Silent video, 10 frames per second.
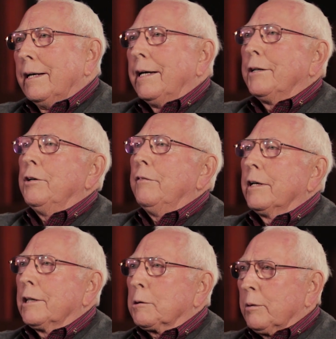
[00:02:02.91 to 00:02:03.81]
and do
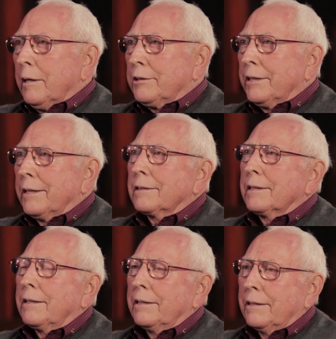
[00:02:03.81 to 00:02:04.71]
various
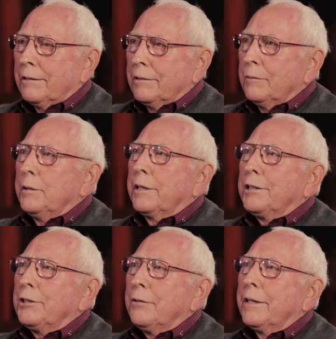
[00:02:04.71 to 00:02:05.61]
projects, and we'll
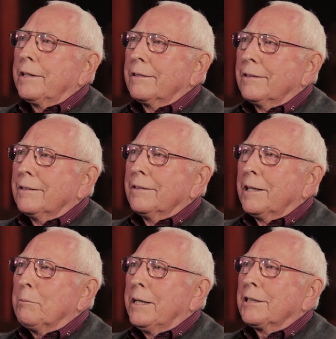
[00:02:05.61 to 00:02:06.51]
get you
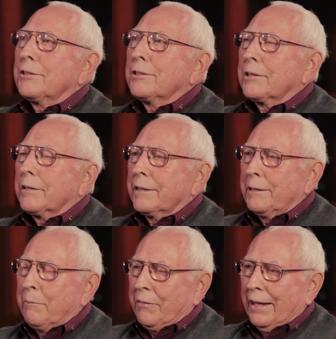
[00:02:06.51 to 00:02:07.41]
that master's degree.
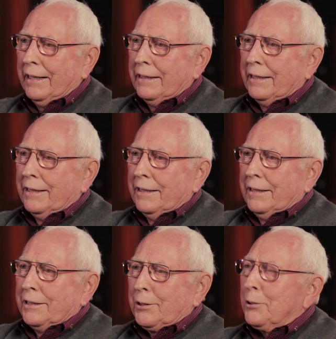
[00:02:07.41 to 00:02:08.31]

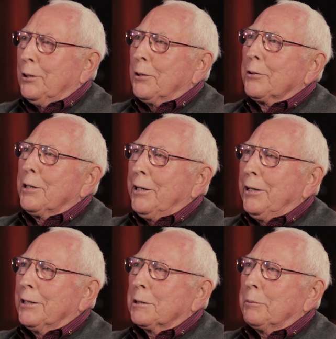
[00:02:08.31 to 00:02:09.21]
So it took 3
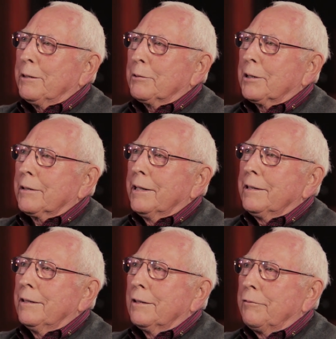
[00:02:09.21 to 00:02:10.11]
years, but it was a
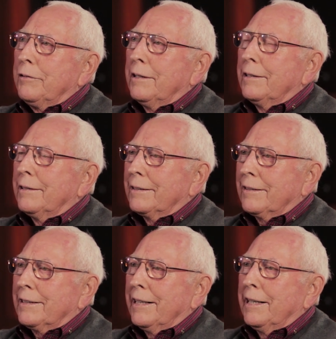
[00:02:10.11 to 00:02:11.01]
great deal of fun at
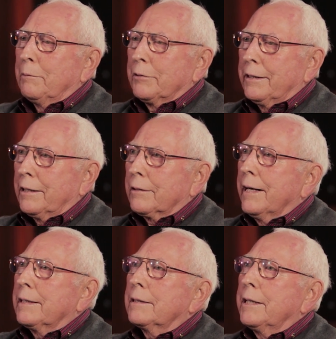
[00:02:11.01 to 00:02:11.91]
the time running a
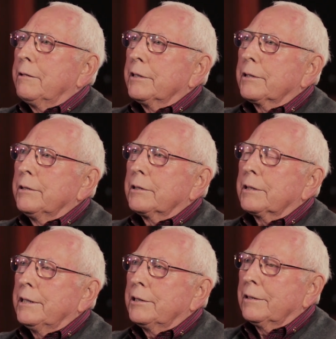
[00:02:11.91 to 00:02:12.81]
grass seed research
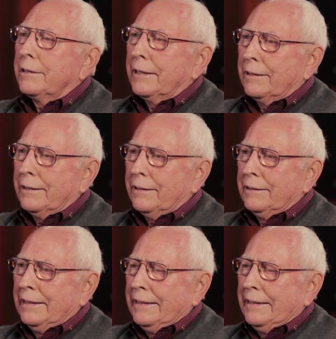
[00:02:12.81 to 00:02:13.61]
station. And